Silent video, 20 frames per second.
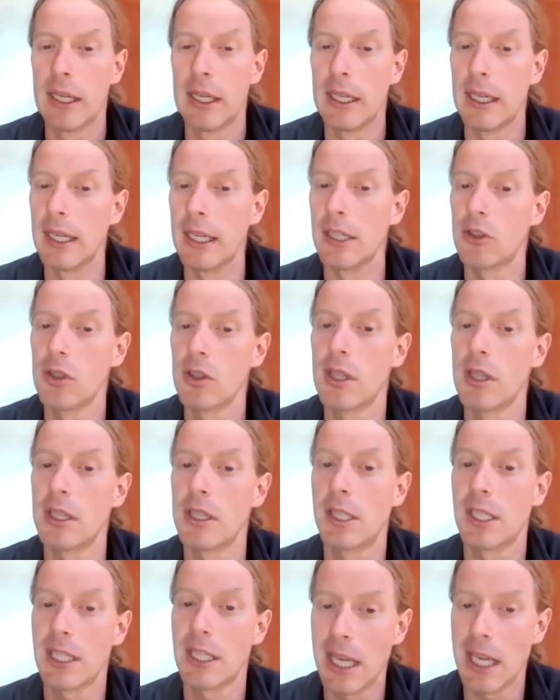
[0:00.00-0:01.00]
Right? So the
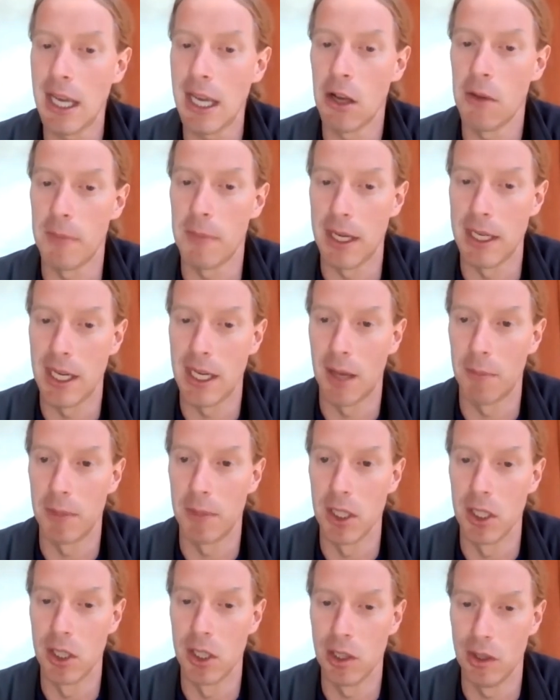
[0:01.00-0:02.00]
scale might not be
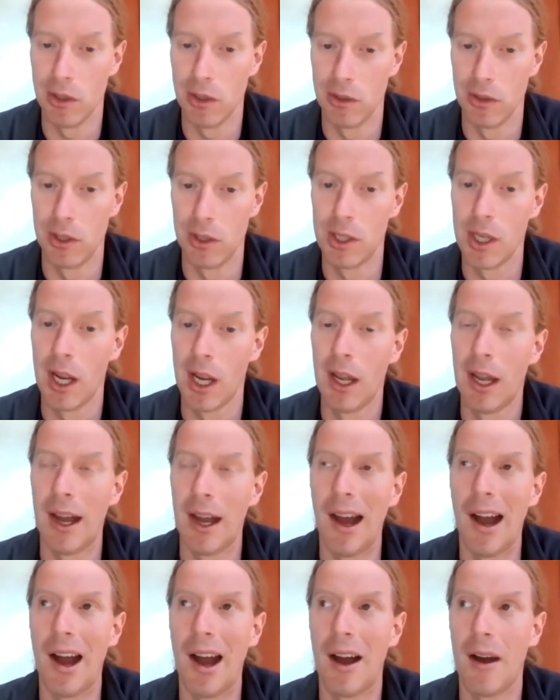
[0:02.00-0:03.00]
huge,
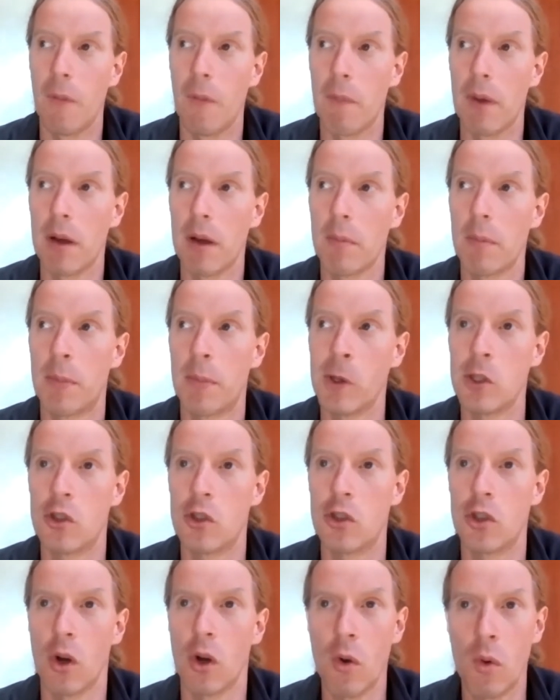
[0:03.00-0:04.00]
um, but
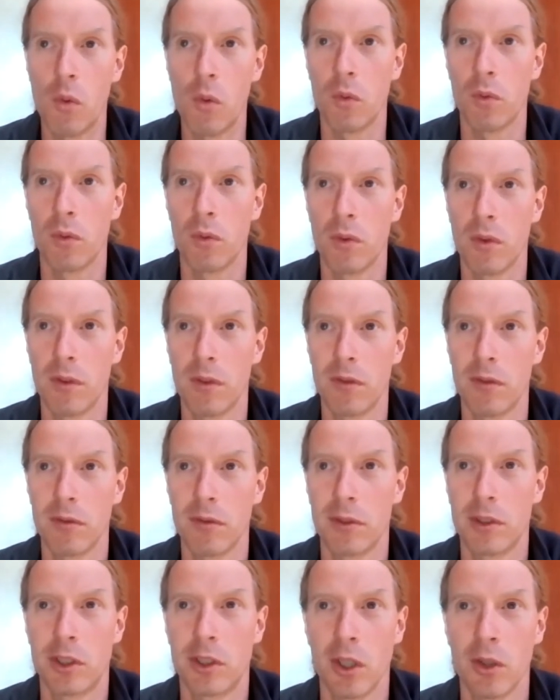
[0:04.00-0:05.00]
don't,
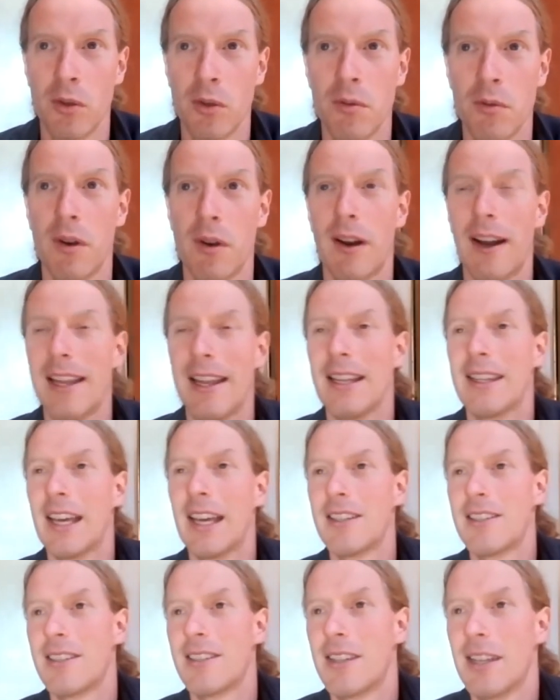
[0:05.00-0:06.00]
don't, I,
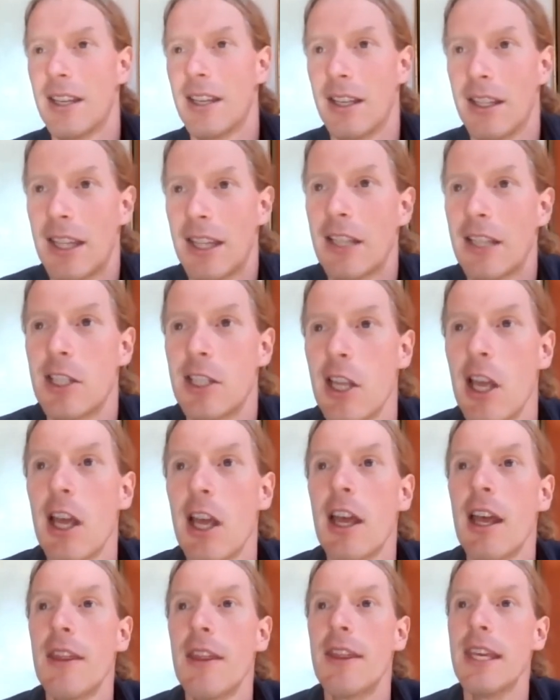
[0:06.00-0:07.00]
that's the, that's
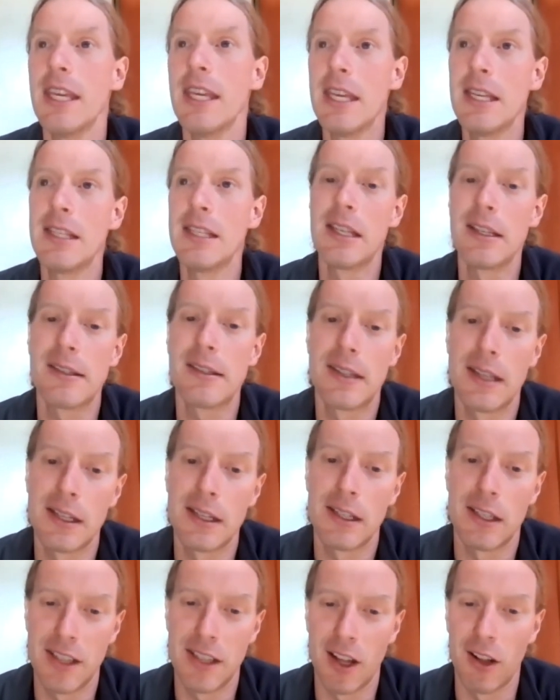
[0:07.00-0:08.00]
the easiest thing
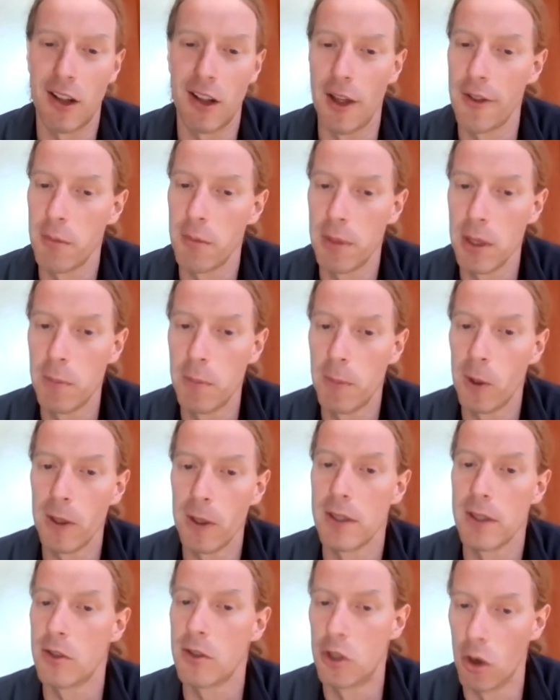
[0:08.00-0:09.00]
to tell other people
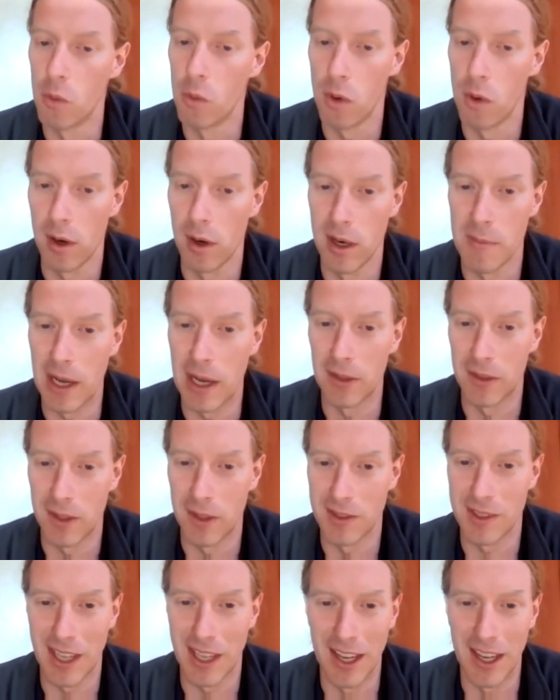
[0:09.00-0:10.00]
is don't worry about the
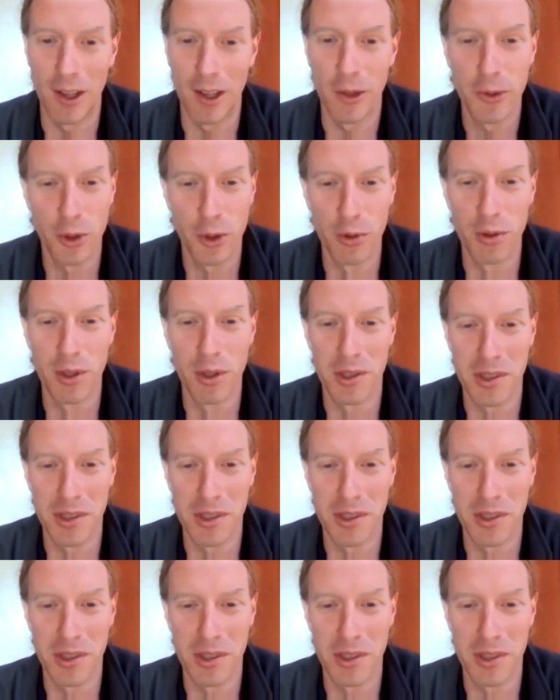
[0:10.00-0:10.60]
scale, do the